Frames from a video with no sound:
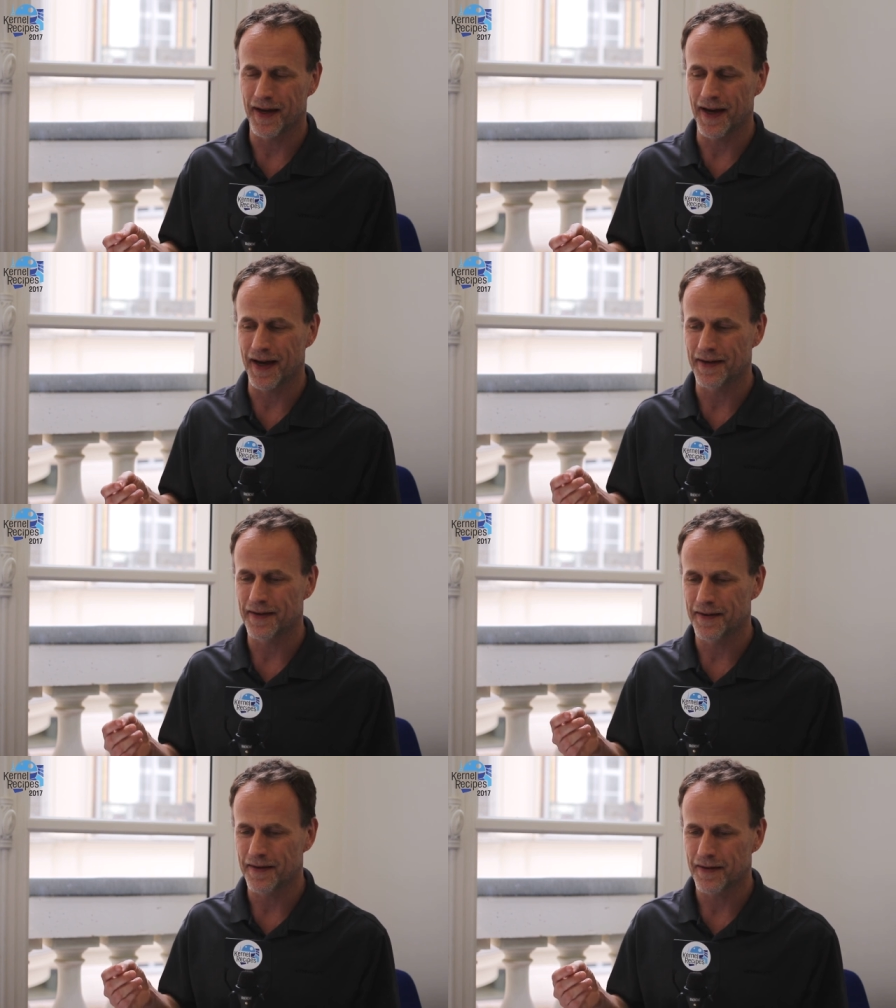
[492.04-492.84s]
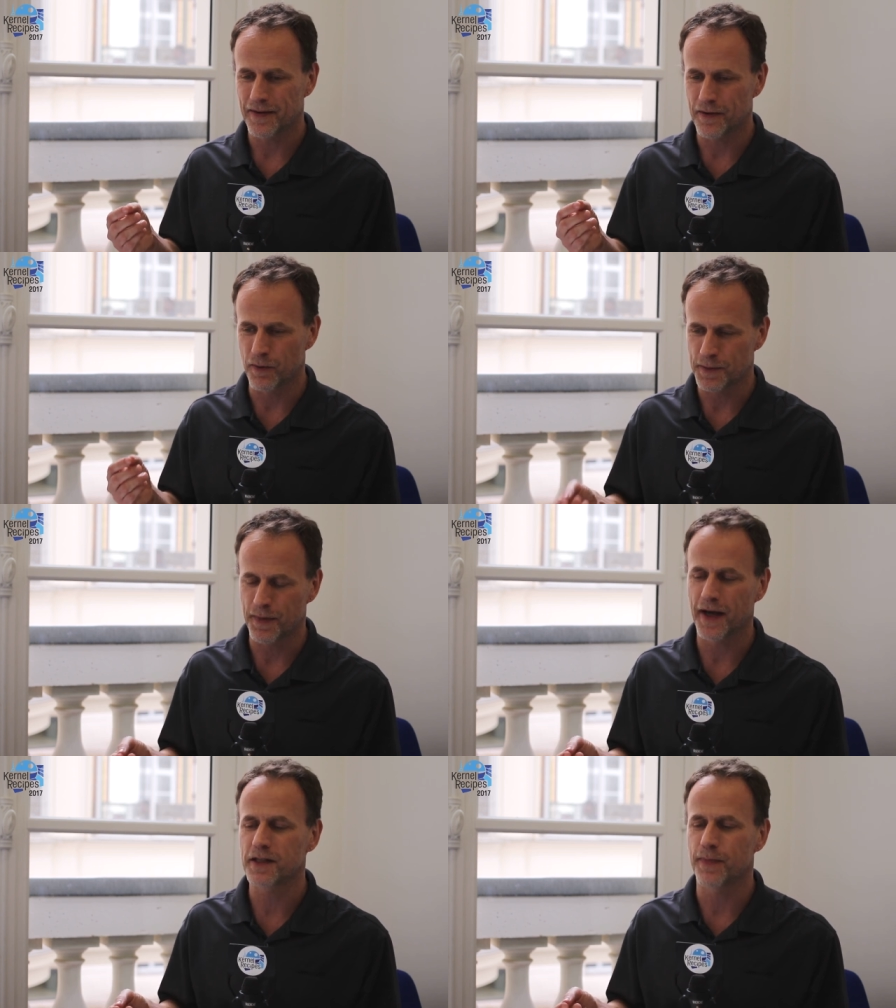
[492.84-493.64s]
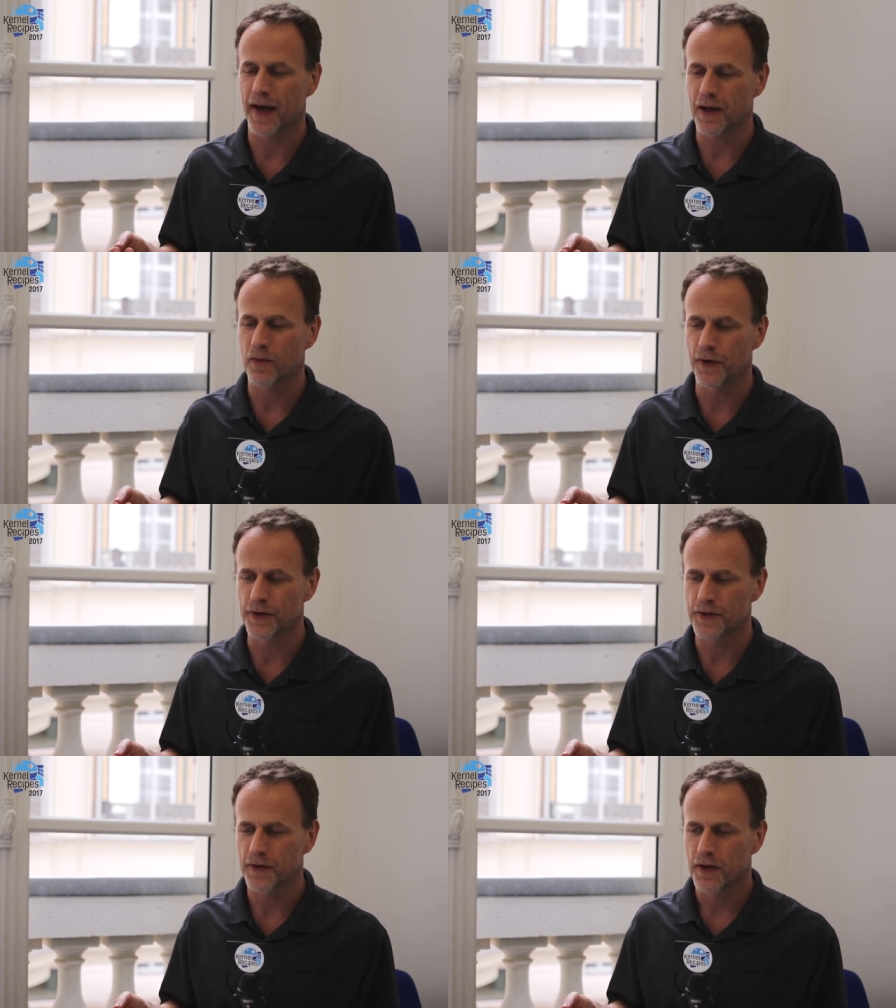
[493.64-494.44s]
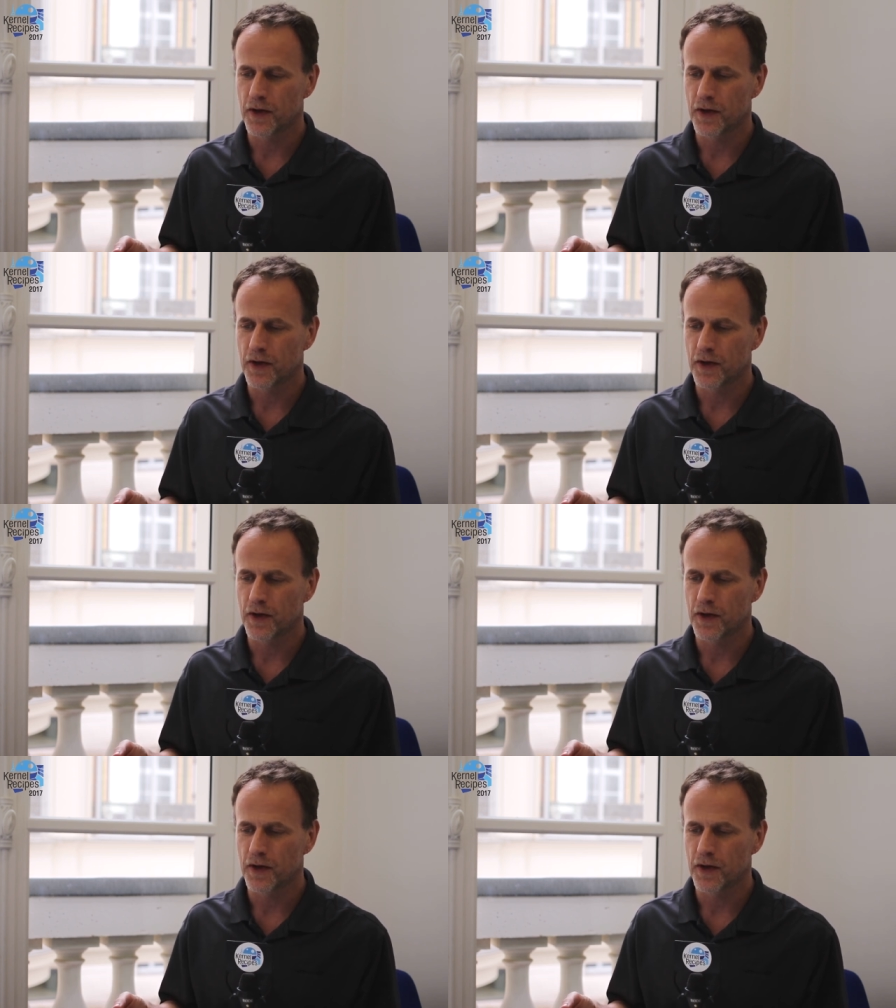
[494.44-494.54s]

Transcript: And the response back was,